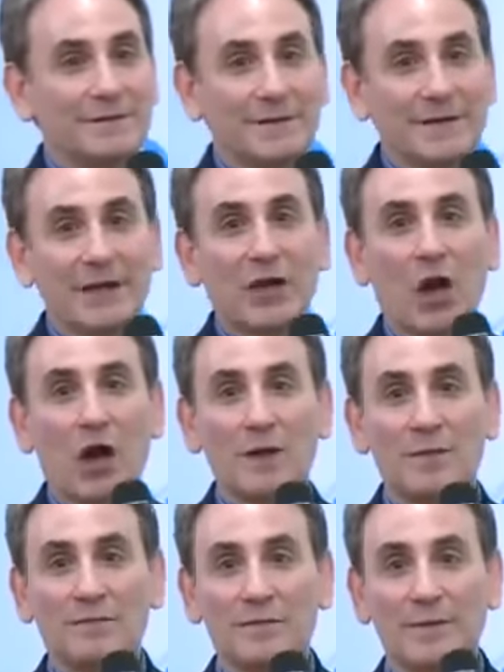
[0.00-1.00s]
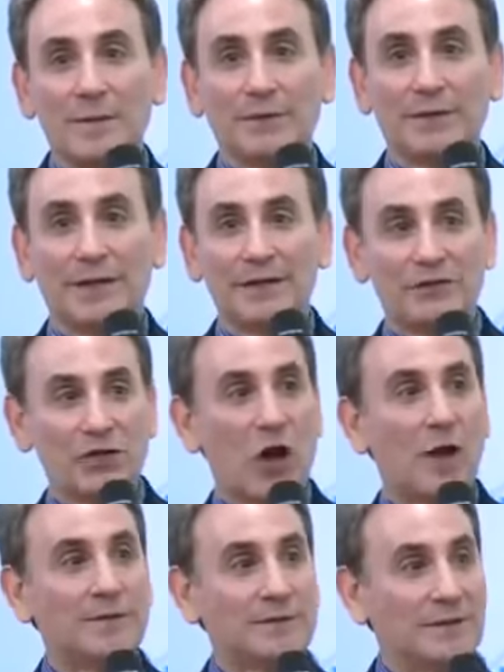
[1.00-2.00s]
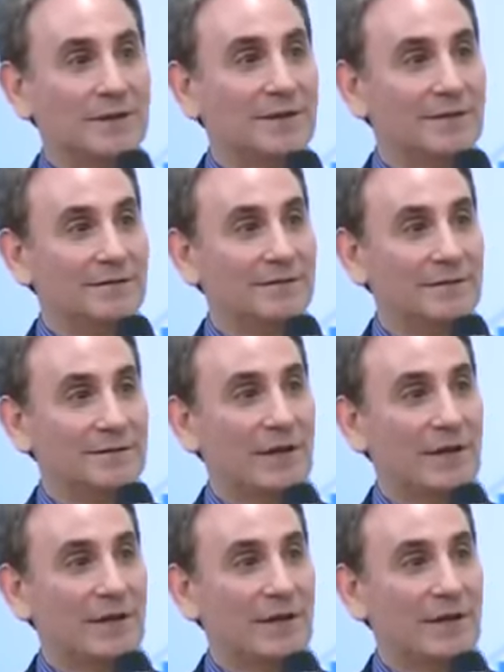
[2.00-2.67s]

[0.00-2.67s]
in the economy for people to get jobs to live if